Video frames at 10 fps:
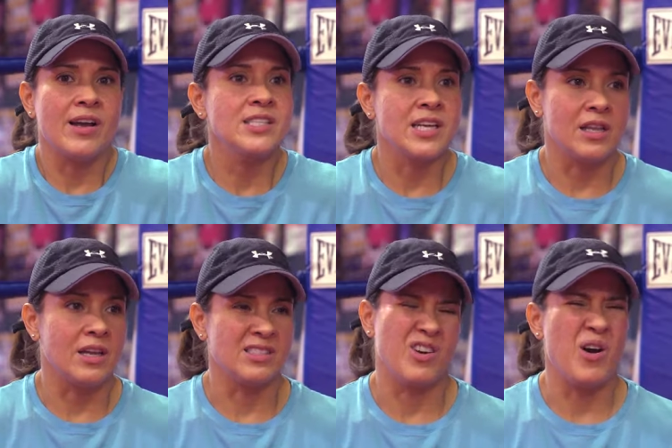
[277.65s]
I said a
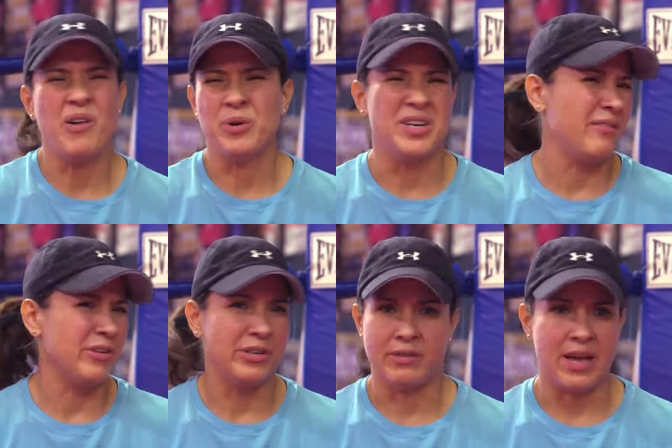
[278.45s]
lot of things, oh, I would
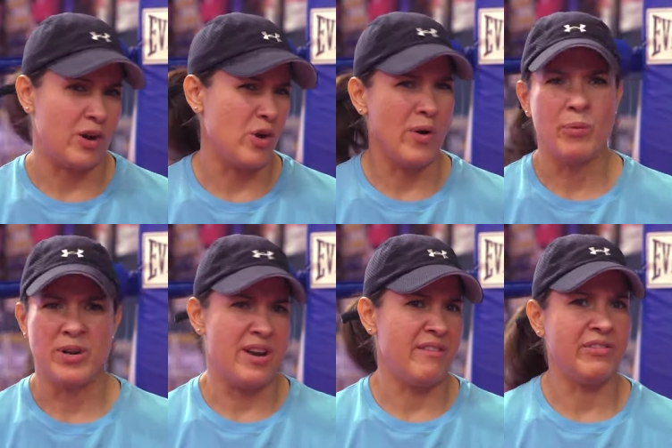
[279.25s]
never do that, oh, I
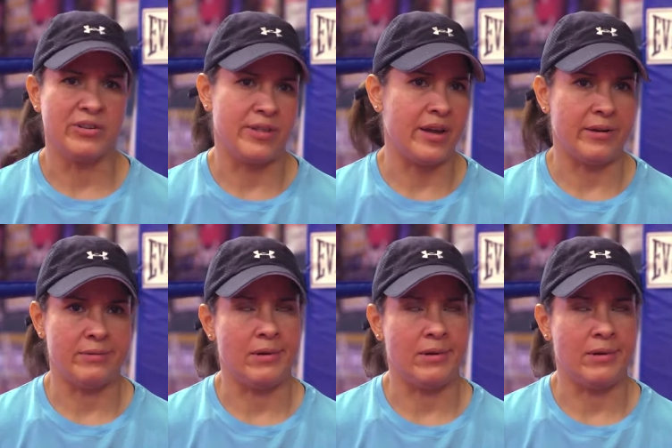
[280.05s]
would never do that,